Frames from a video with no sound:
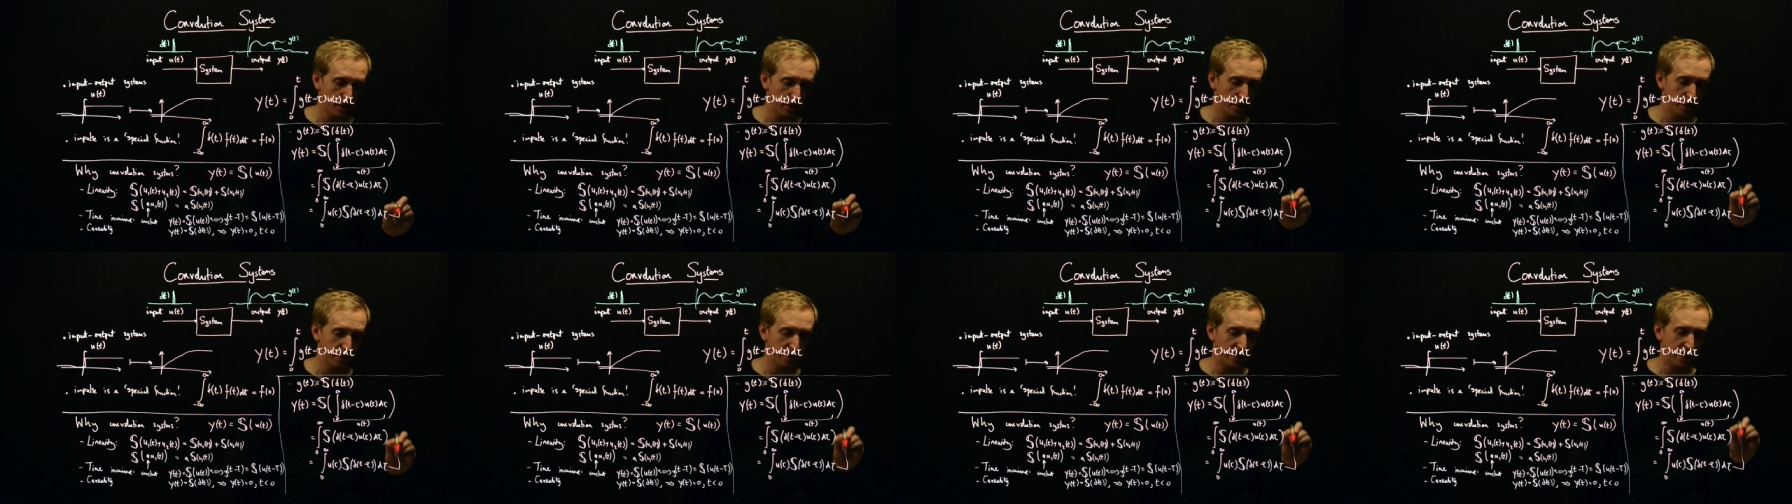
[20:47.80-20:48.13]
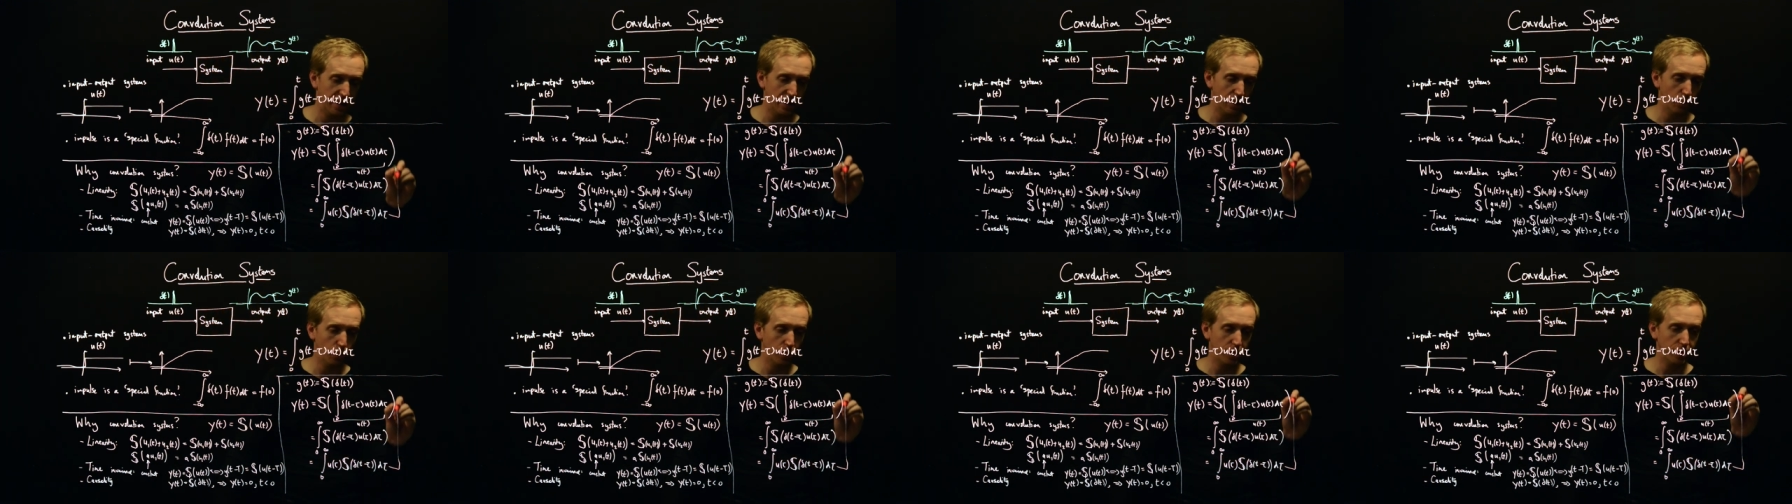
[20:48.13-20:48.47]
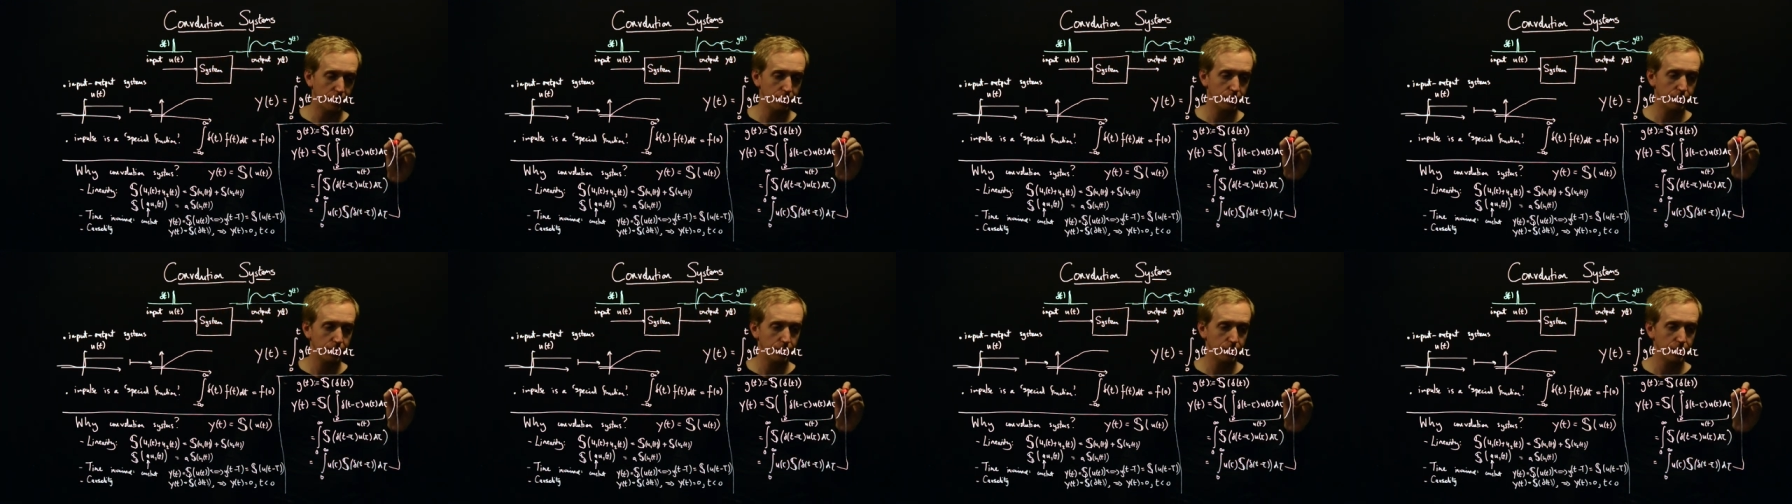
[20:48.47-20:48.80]
And now
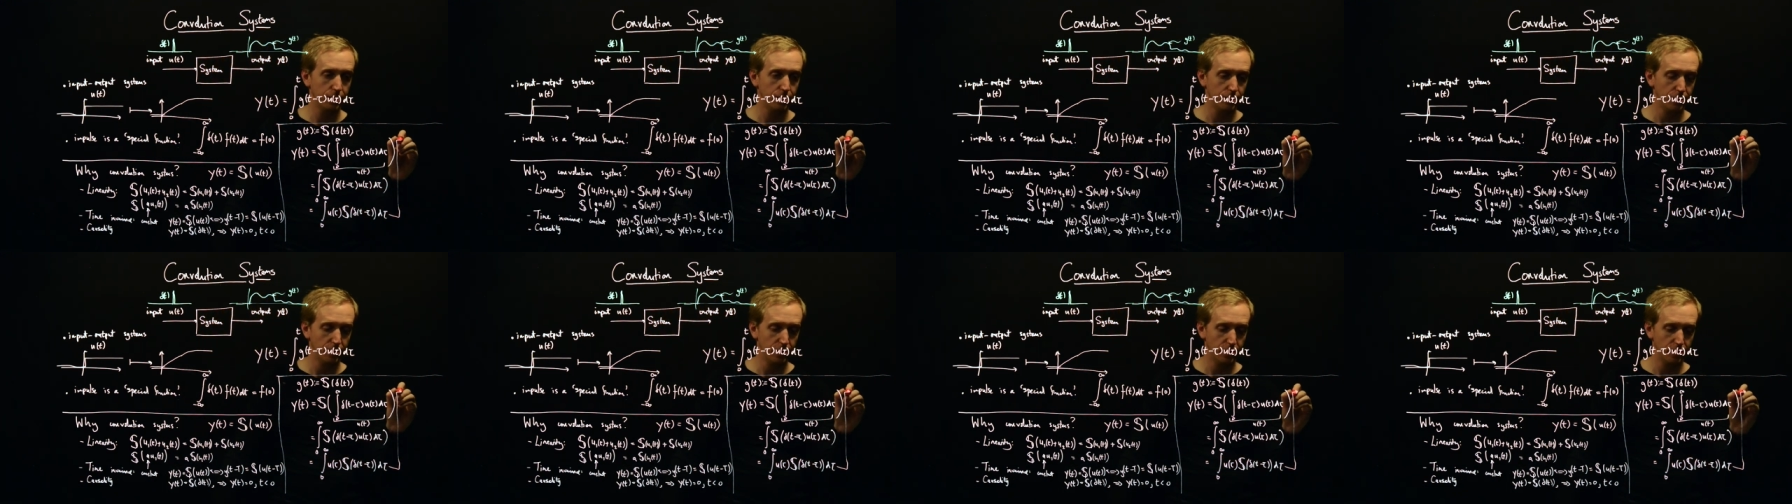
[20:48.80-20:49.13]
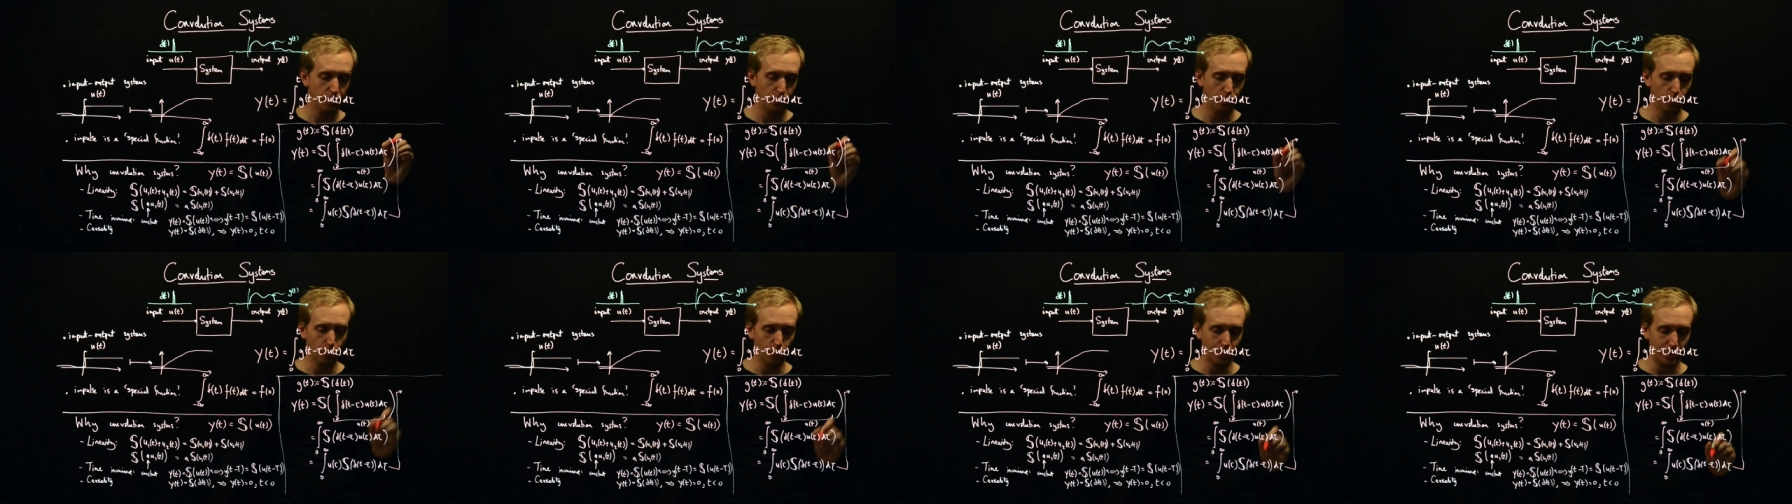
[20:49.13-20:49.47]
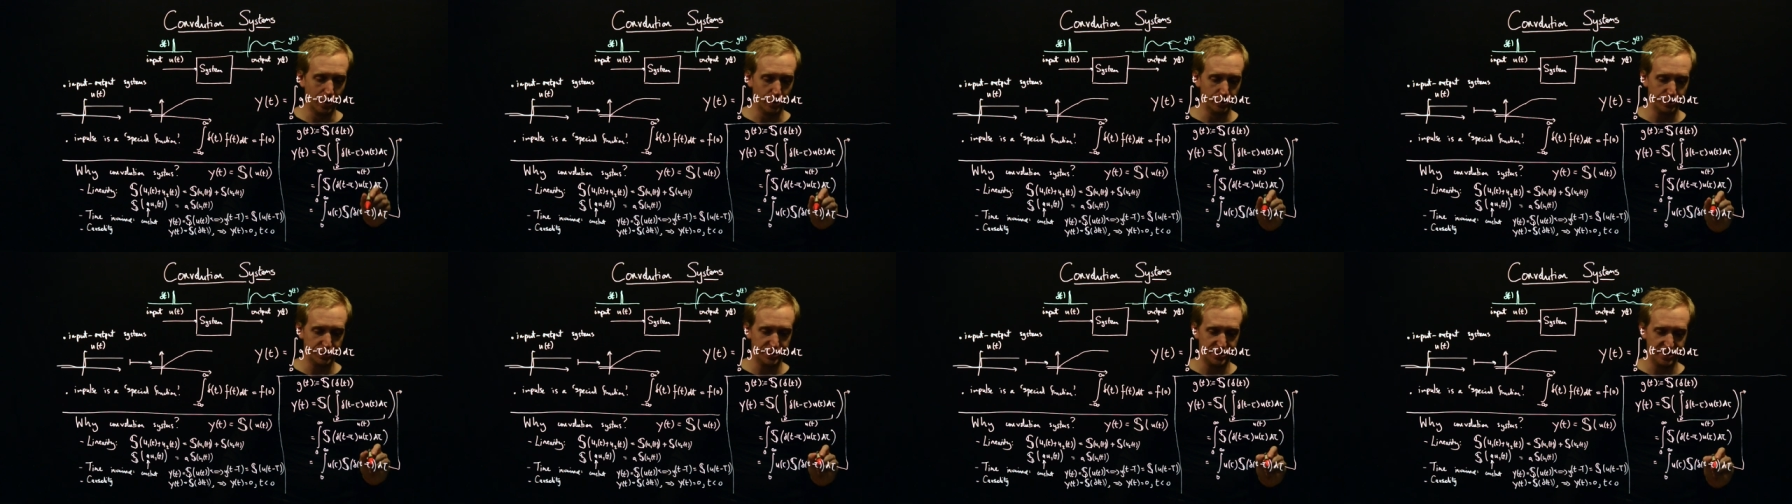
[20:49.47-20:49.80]
we're
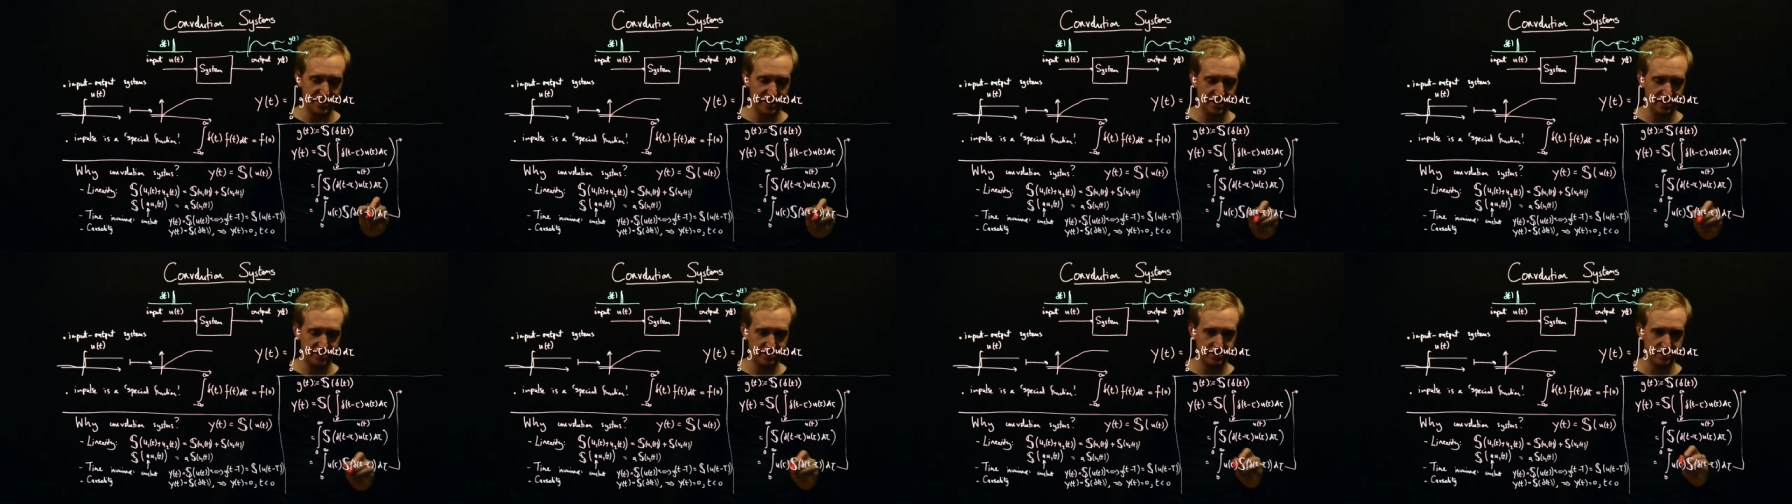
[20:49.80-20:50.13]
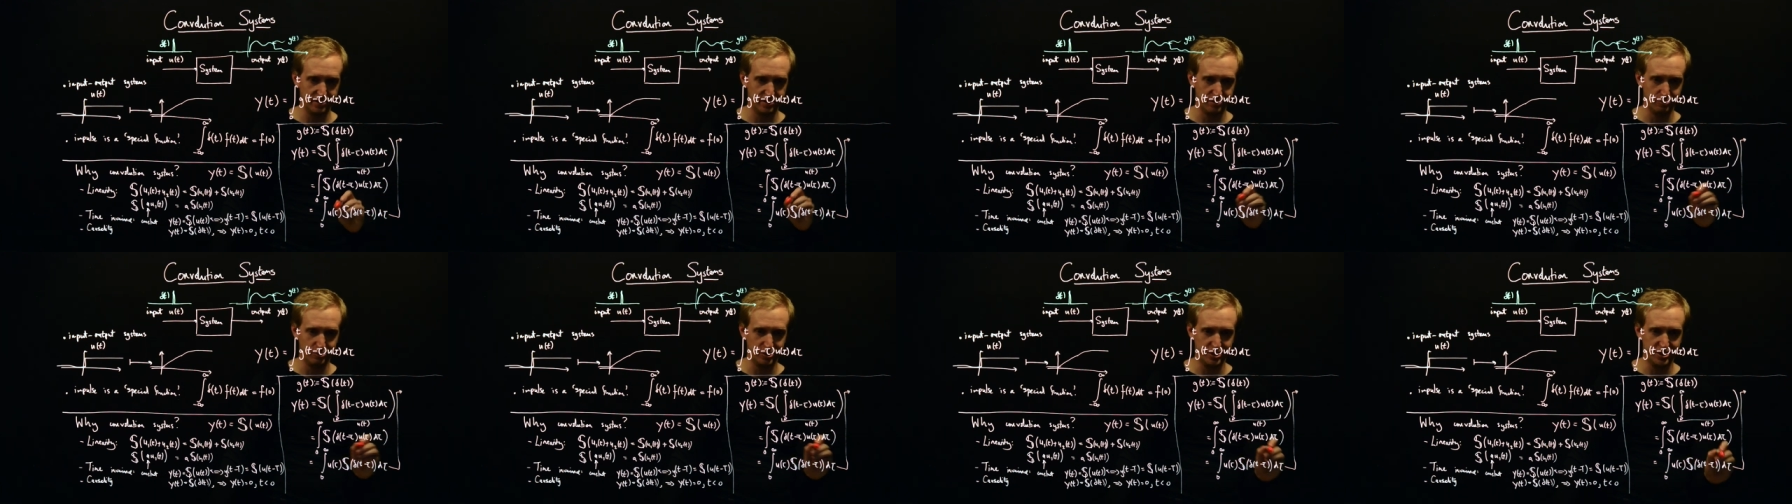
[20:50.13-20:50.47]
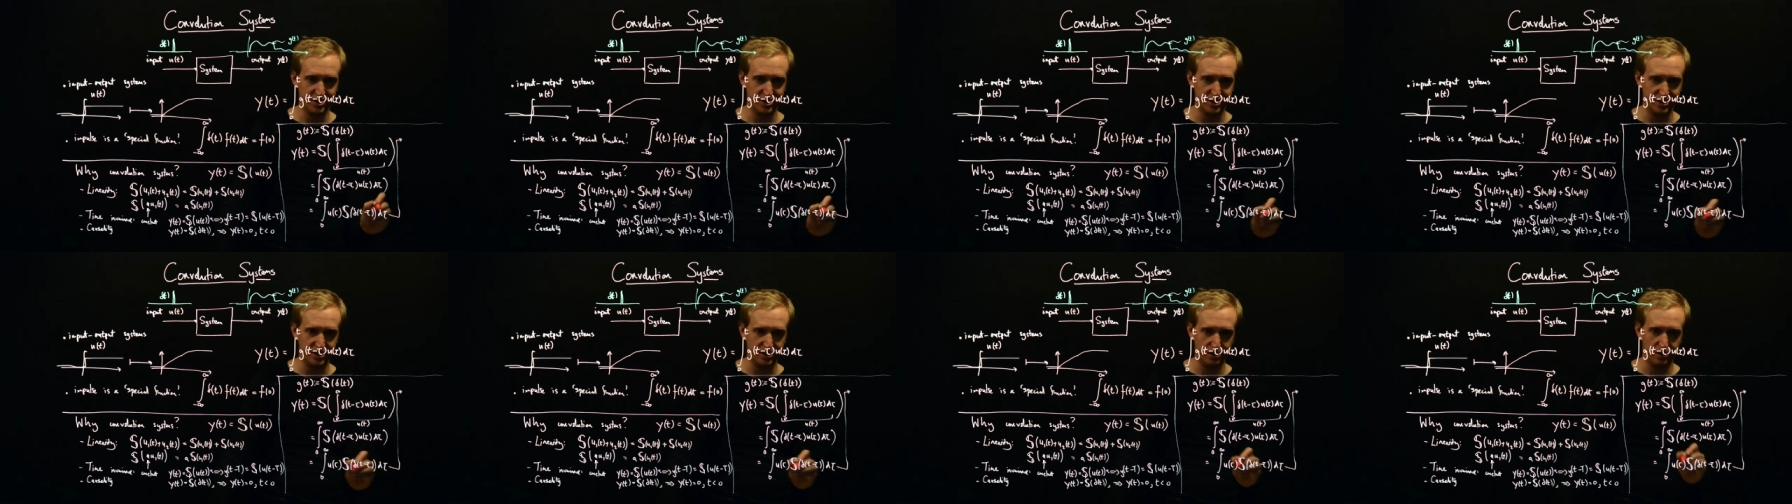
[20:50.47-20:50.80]
almost there because we
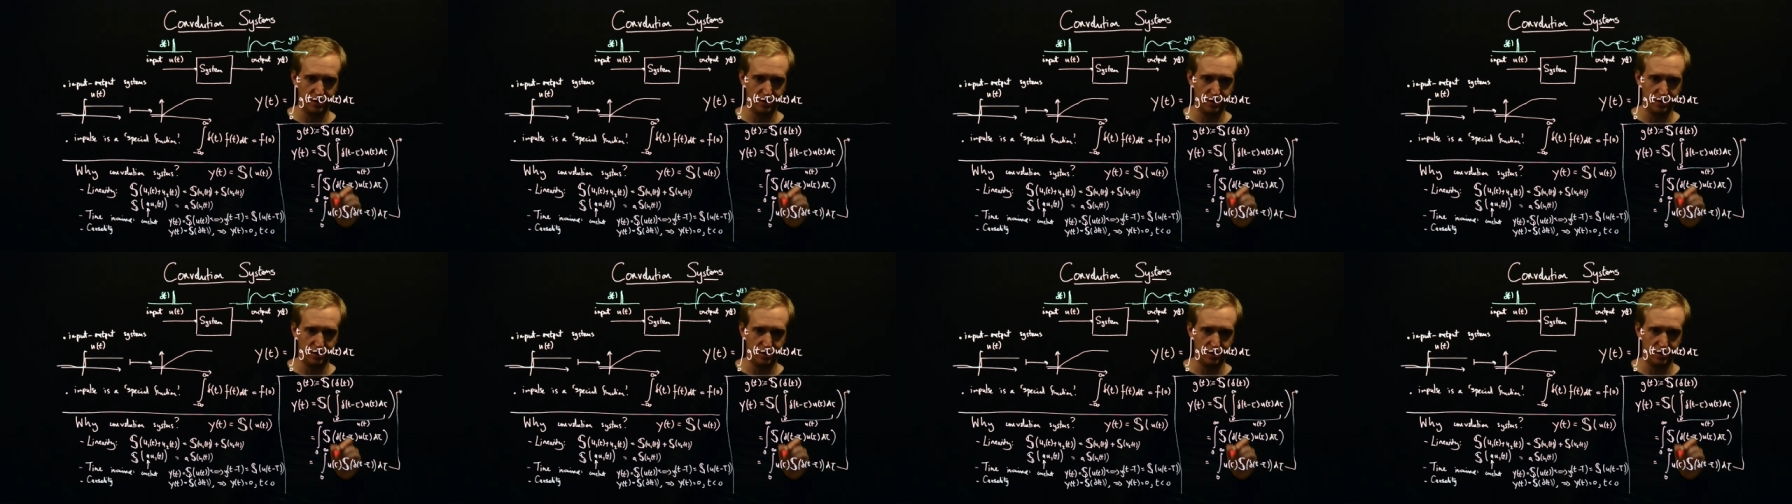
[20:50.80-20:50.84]
see,